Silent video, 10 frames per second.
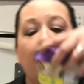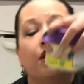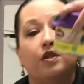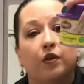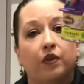
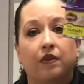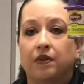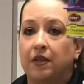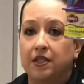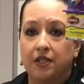So
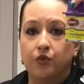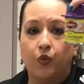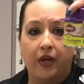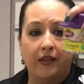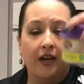this is
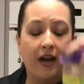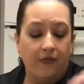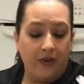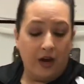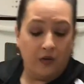one that I
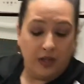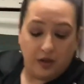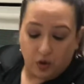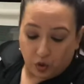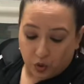found in
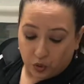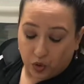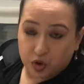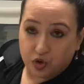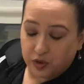a local
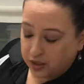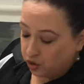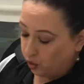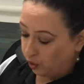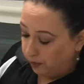grocery
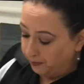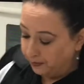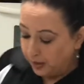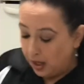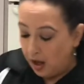store.
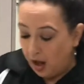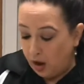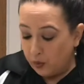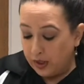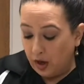
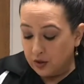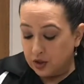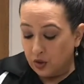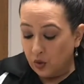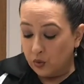We
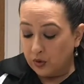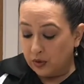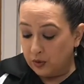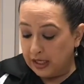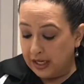also
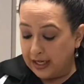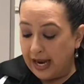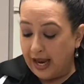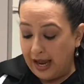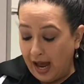need
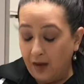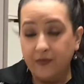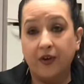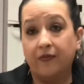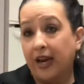half
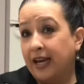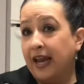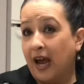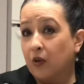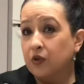of
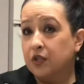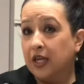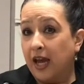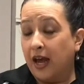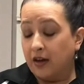8-ounce
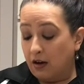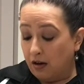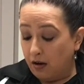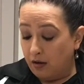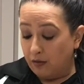can
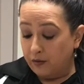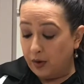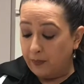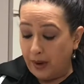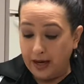of
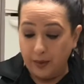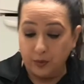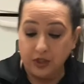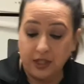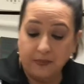pineapple
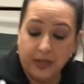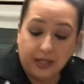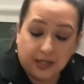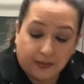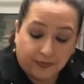tidbits.